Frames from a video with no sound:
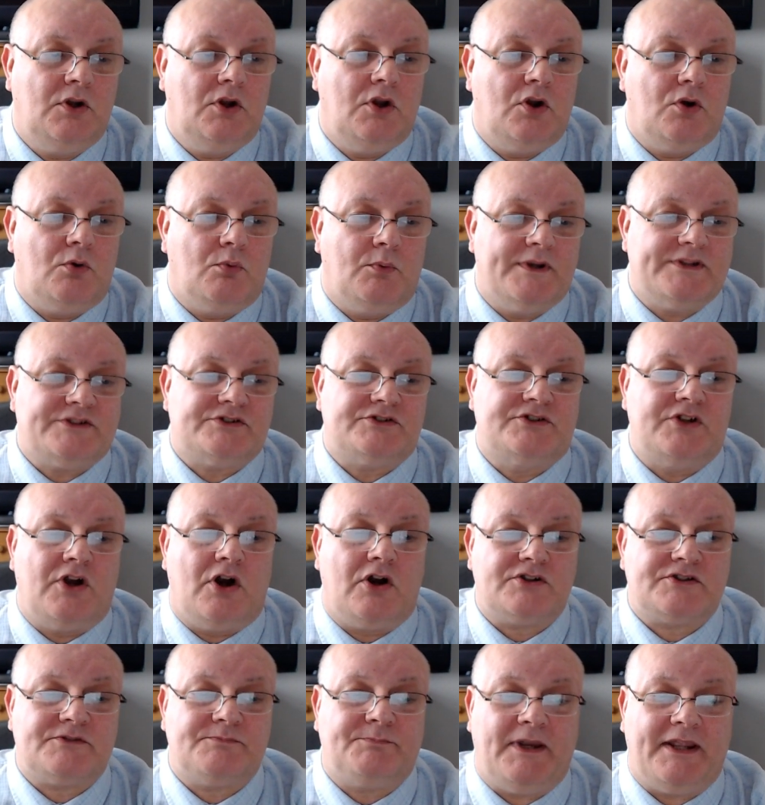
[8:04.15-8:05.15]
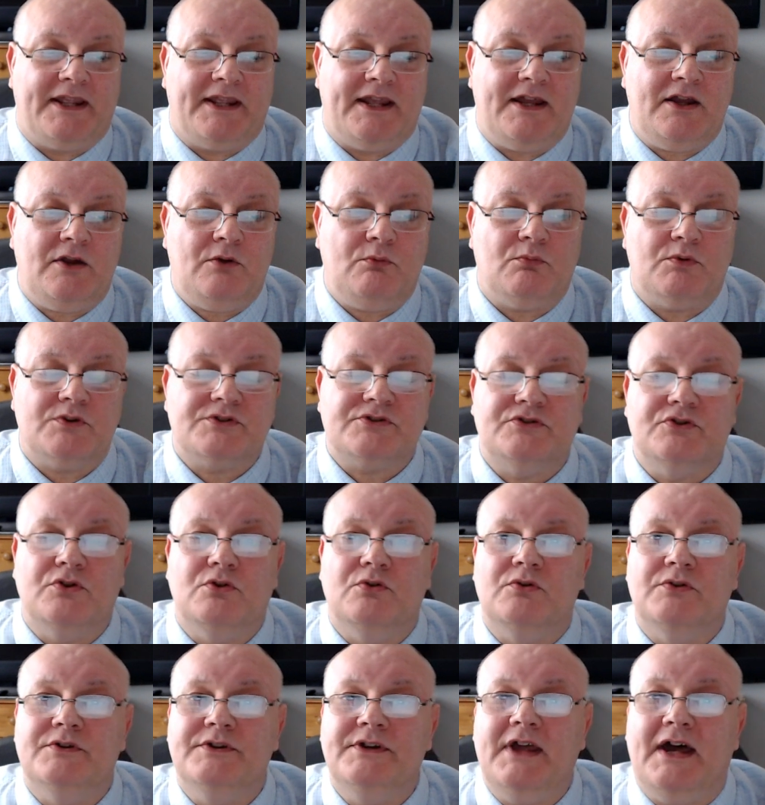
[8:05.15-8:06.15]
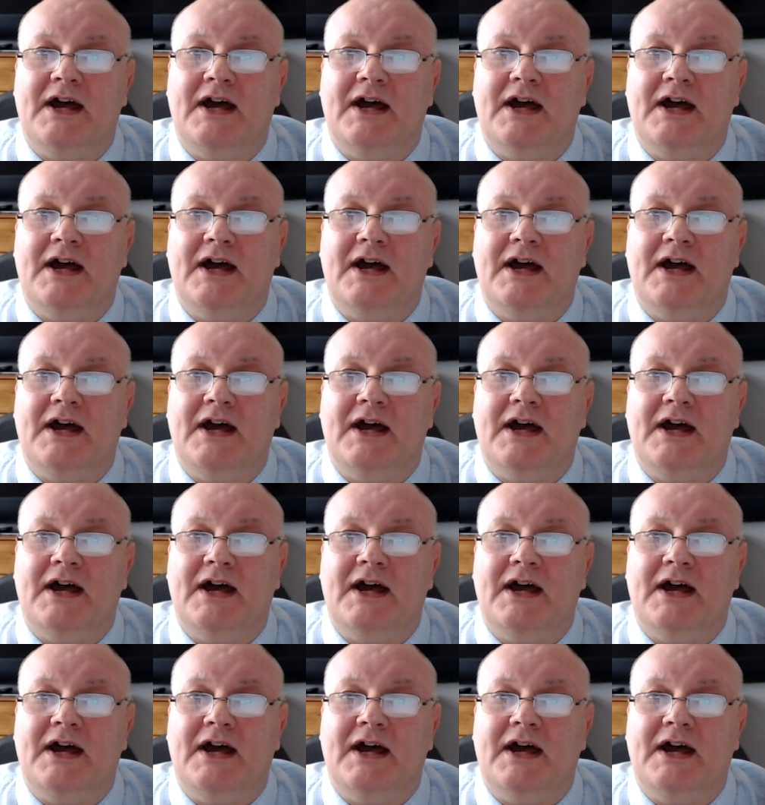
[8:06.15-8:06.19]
Which darts player was known